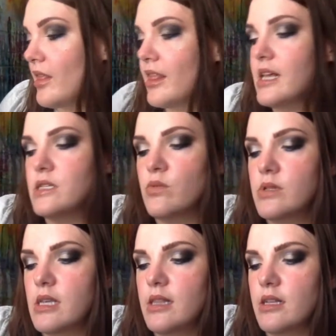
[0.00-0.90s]
this
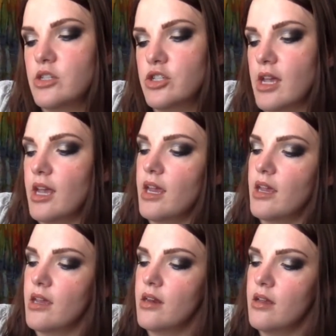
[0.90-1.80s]
was in the
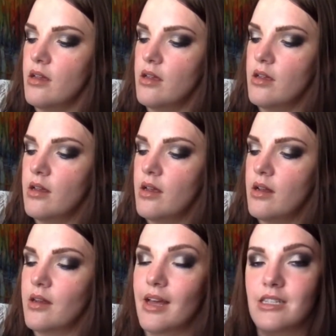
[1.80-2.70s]
shade
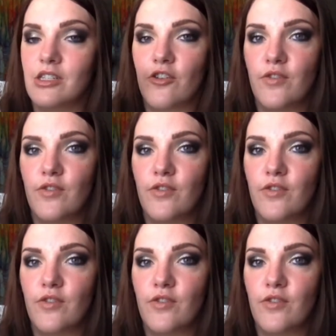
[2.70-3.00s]
Nice to